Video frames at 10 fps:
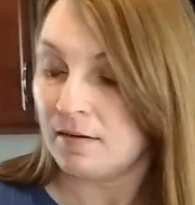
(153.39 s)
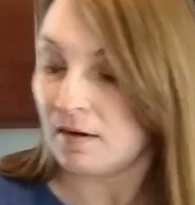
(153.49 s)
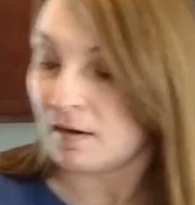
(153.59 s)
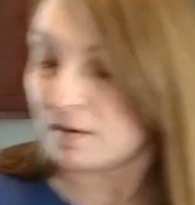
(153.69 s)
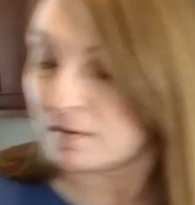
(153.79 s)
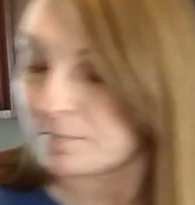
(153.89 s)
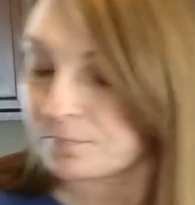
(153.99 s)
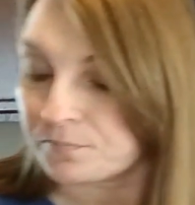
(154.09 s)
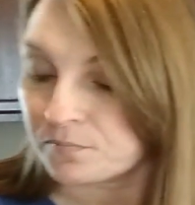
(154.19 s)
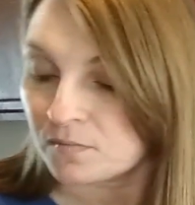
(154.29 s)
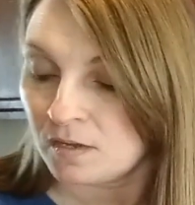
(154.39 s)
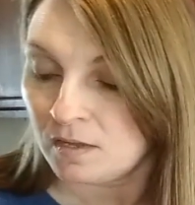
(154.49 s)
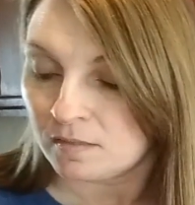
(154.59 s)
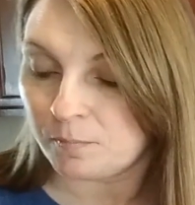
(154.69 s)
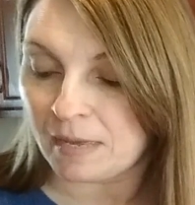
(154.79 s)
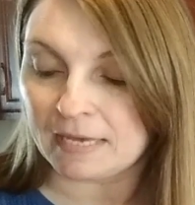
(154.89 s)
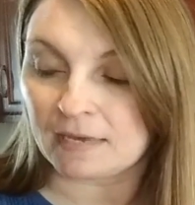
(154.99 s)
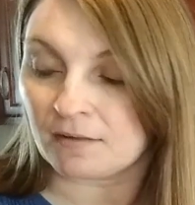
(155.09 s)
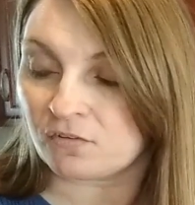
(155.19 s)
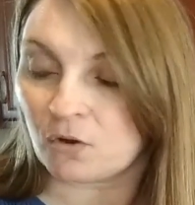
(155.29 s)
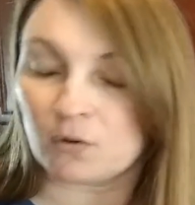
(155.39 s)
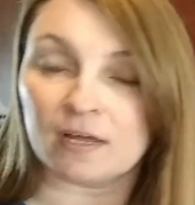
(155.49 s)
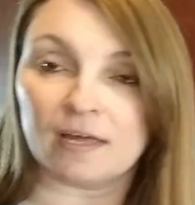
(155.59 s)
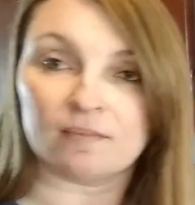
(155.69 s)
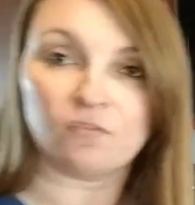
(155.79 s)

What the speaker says: the baking soda and the